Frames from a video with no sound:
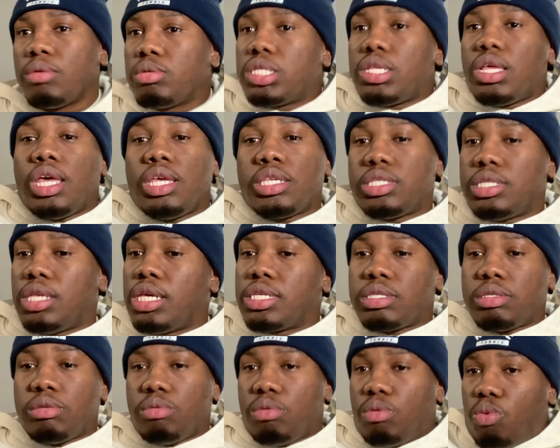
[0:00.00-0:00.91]

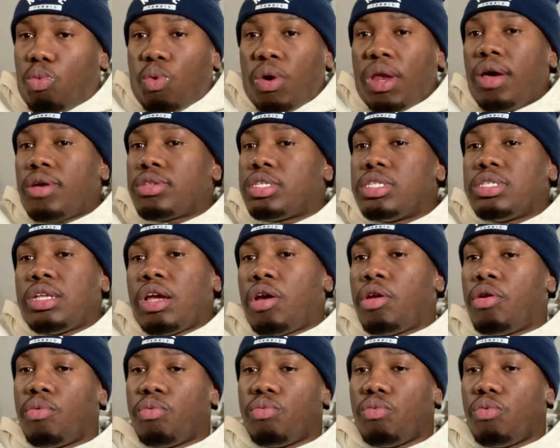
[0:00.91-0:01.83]
it's what else is
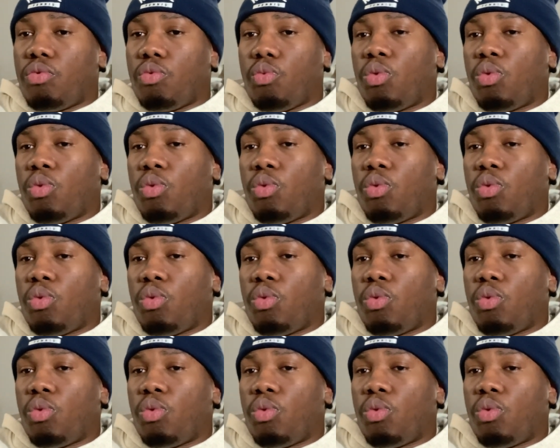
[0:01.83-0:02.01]
there?